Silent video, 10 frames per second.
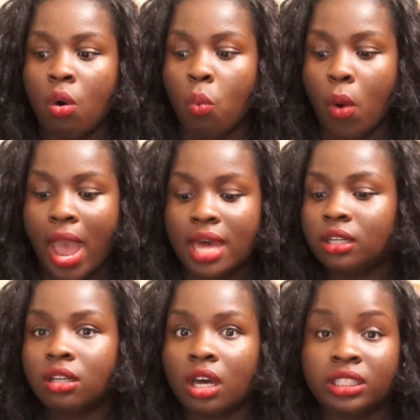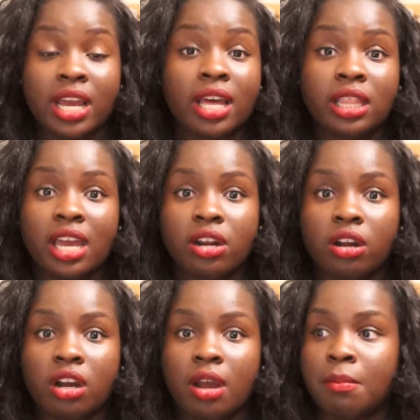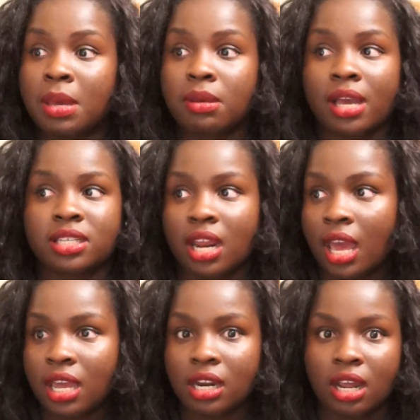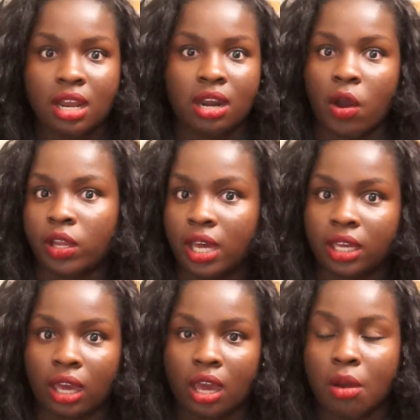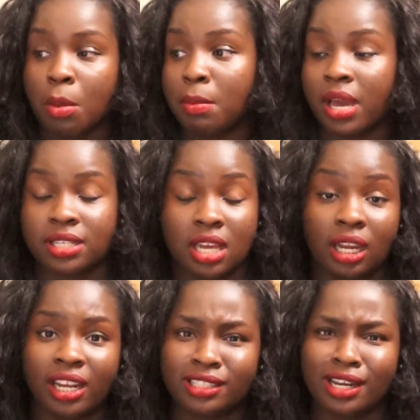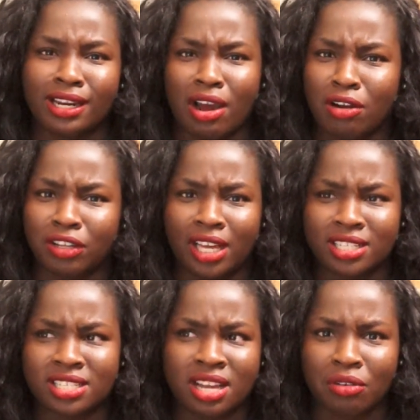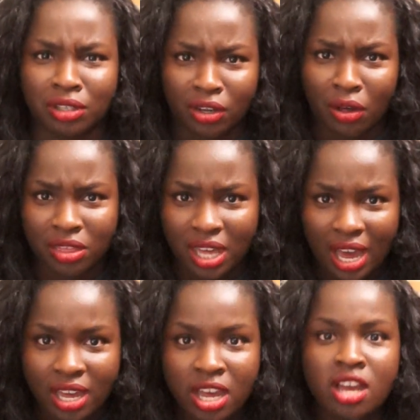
when a day later, maybe I said I hated it and now I like it. And maybe I said I liked it and now I realize it's not really all that.